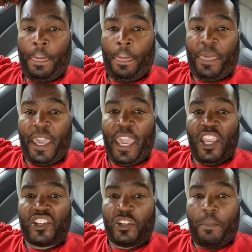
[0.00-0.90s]
The
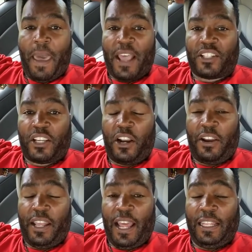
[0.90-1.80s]
Asian massacre
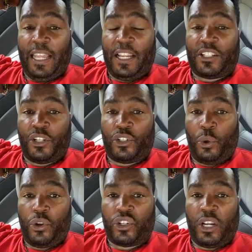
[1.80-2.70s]
in Atlanta,
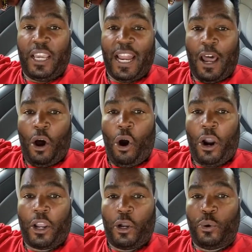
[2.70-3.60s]
Georgia, and our
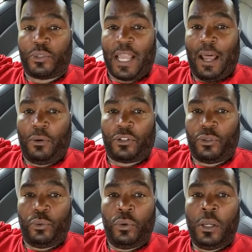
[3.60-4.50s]
heart goes out
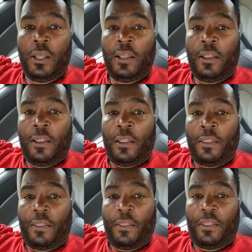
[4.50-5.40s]
to
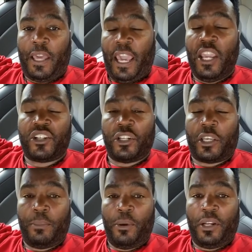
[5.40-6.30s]
the Asian
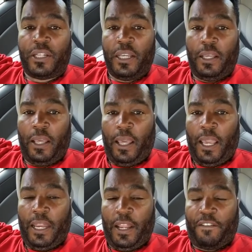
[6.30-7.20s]
community
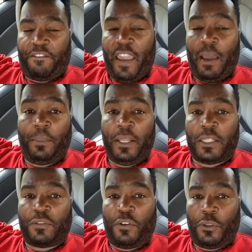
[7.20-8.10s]
and their
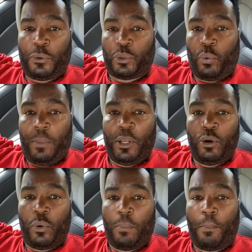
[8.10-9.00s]
families for those women
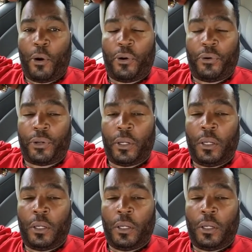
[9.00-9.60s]
who were murdered.